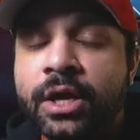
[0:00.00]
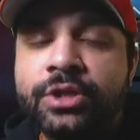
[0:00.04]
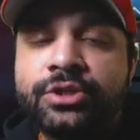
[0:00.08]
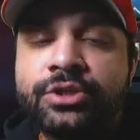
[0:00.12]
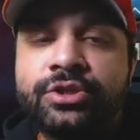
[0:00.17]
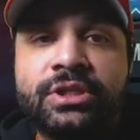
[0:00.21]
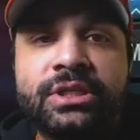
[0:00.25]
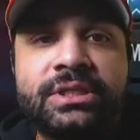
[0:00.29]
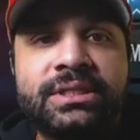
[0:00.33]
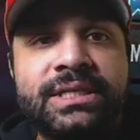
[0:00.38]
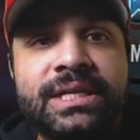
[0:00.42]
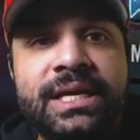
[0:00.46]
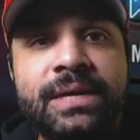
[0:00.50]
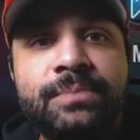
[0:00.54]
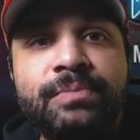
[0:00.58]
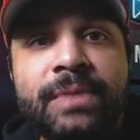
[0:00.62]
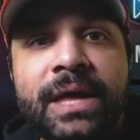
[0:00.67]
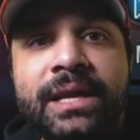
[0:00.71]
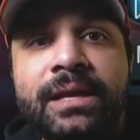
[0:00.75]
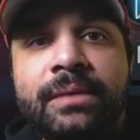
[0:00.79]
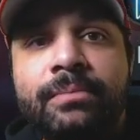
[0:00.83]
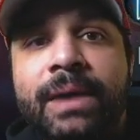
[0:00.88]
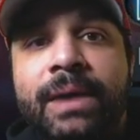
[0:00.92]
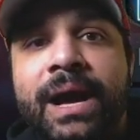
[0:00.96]
So just keep
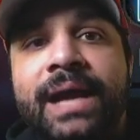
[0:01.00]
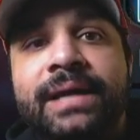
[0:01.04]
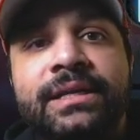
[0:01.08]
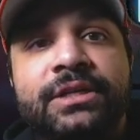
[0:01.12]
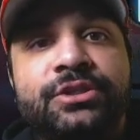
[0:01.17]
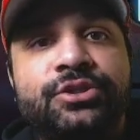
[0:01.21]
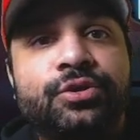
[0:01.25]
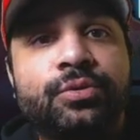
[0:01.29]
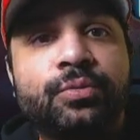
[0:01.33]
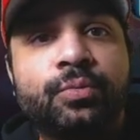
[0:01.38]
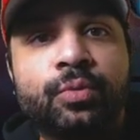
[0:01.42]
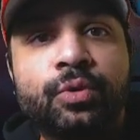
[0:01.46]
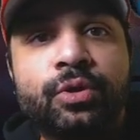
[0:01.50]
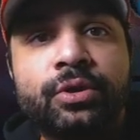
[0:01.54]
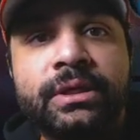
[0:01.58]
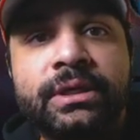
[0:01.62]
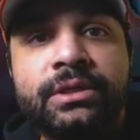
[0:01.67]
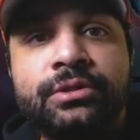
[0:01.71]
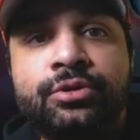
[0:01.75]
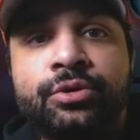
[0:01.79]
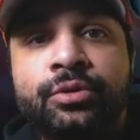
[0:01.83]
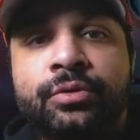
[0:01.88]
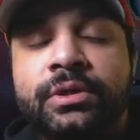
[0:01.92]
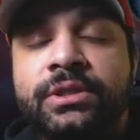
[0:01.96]
that in mind as you're
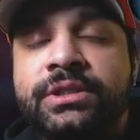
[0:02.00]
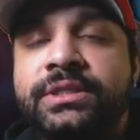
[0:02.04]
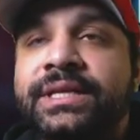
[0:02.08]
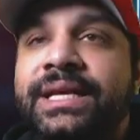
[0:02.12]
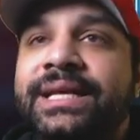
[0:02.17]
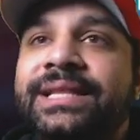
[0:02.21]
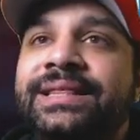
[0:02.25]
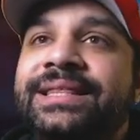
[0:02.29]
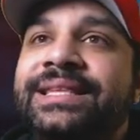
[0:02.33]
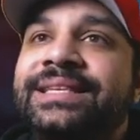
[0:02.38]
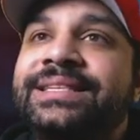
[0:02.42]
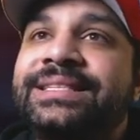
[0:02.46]
working towards it.